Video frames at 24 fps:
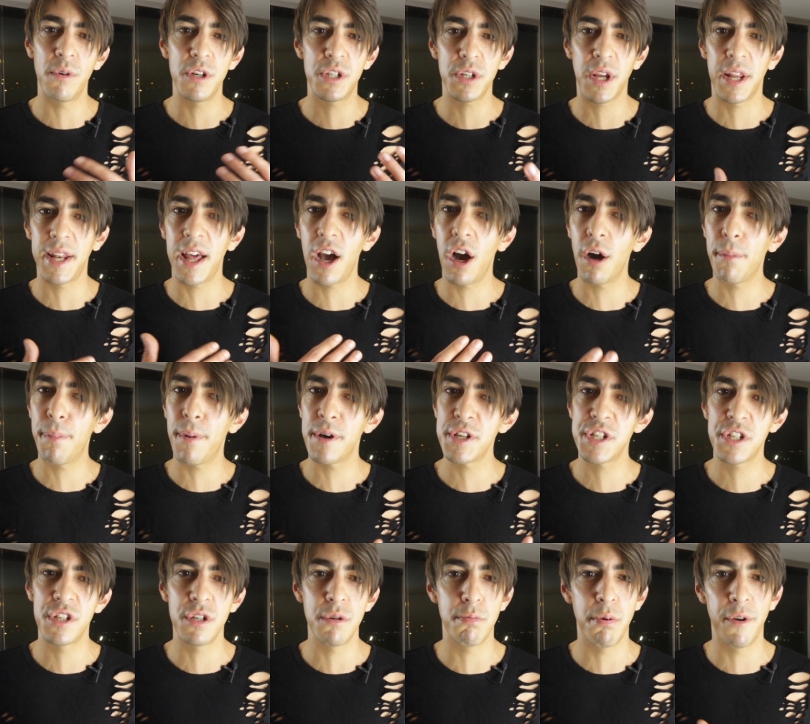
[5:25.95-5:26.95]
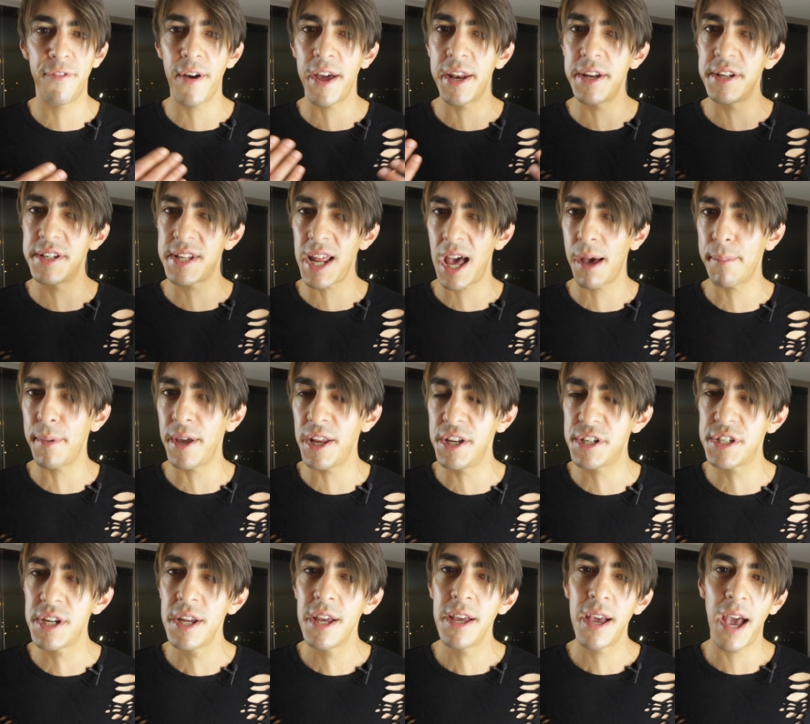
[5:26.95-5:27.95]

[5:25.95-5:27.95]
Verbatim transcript: which can help us to prevent damage